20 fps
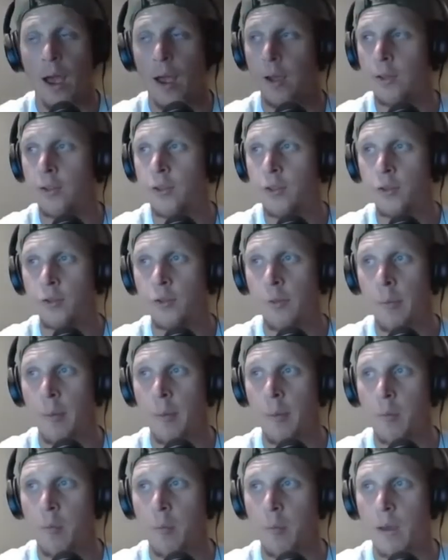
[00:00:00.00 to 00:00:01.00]
do
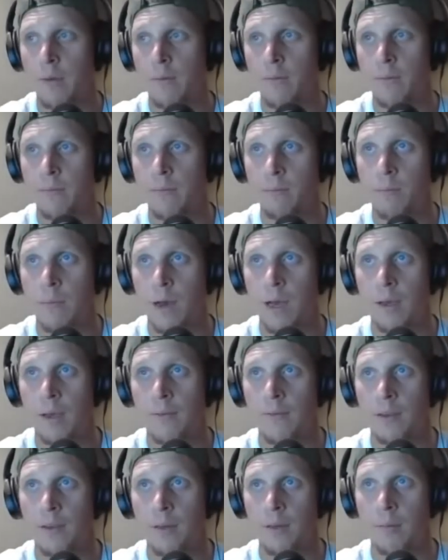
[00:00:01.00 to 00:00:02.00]
remember my
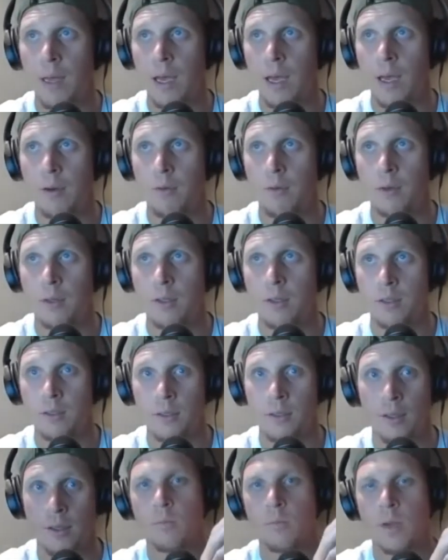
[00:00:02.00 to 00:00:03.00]
feedback was
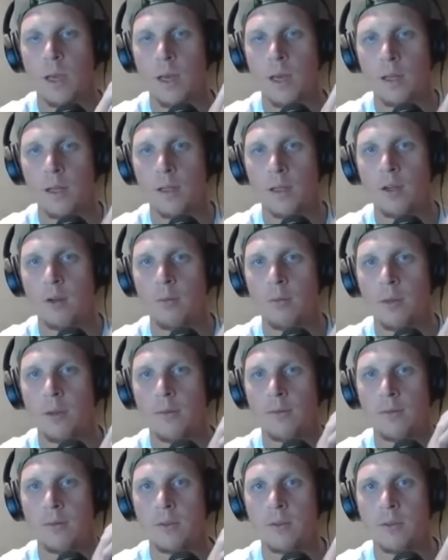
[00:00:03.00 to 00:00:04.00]
we had a little bit
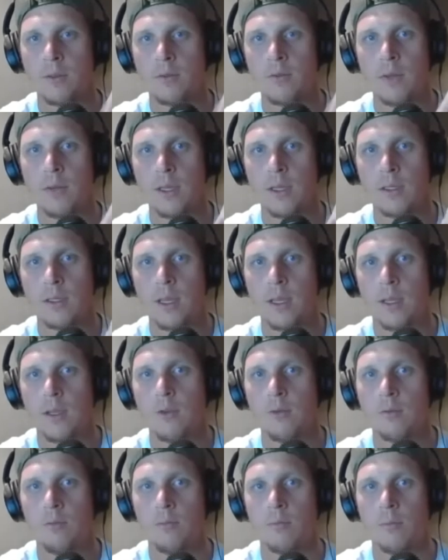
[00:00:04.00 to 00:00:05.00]
of tweaks that
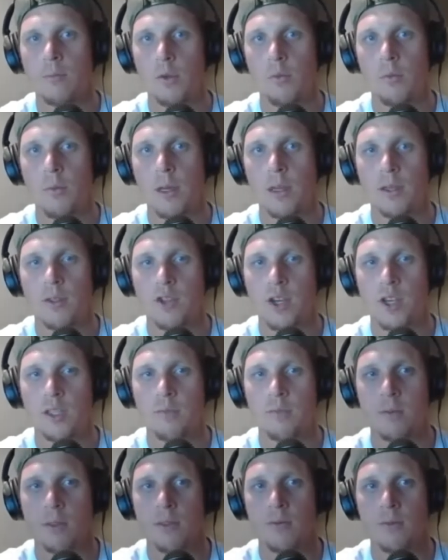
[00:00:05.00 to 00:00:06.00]
you made
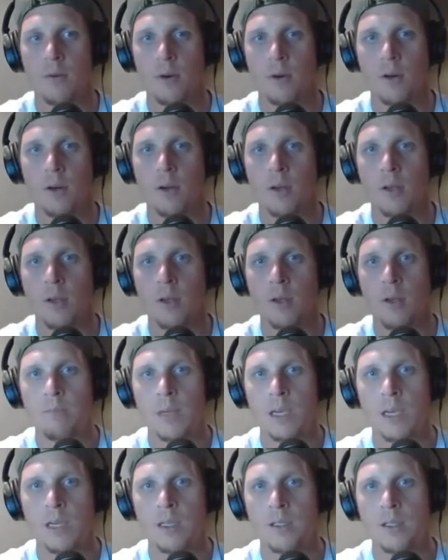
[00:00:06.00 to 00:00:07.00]
adjustments for
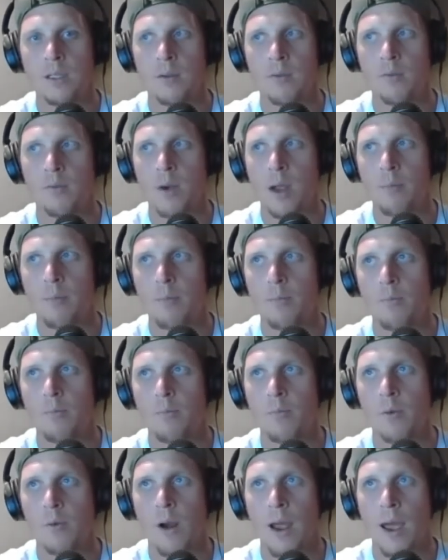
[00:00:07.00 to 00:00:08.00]
because the rep
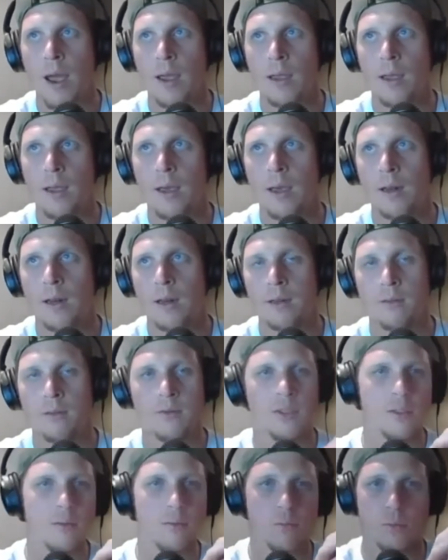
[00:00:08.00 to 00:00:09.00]
rack
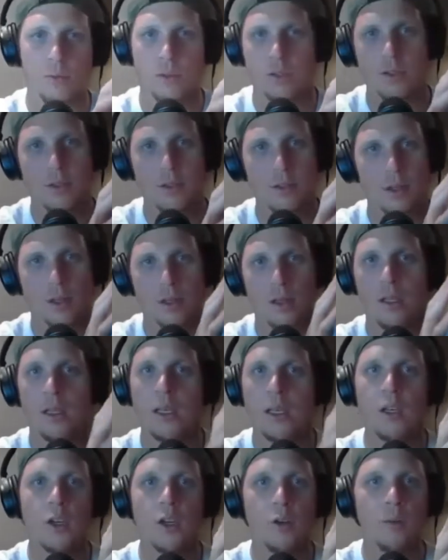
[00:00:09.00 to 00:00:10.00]
was just a
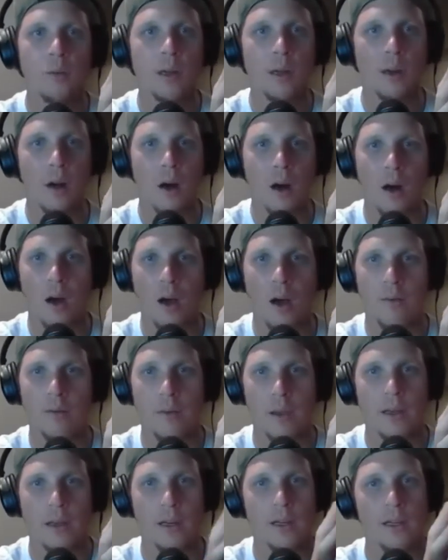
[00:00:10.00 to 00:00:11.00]
little bit off,
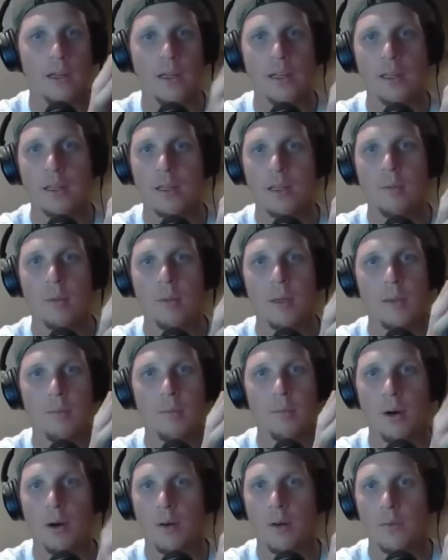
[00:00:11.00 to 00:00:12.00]
and it needed to be
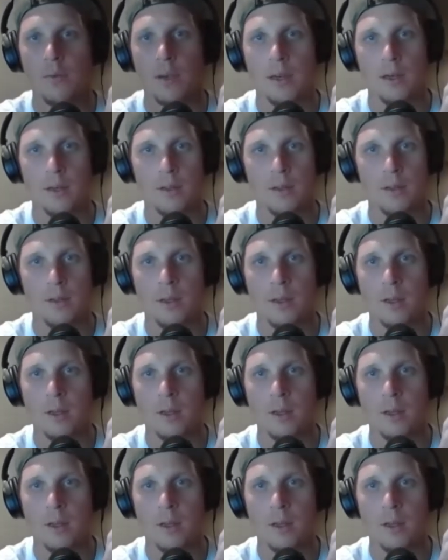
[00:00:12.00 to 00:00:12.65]
perfect.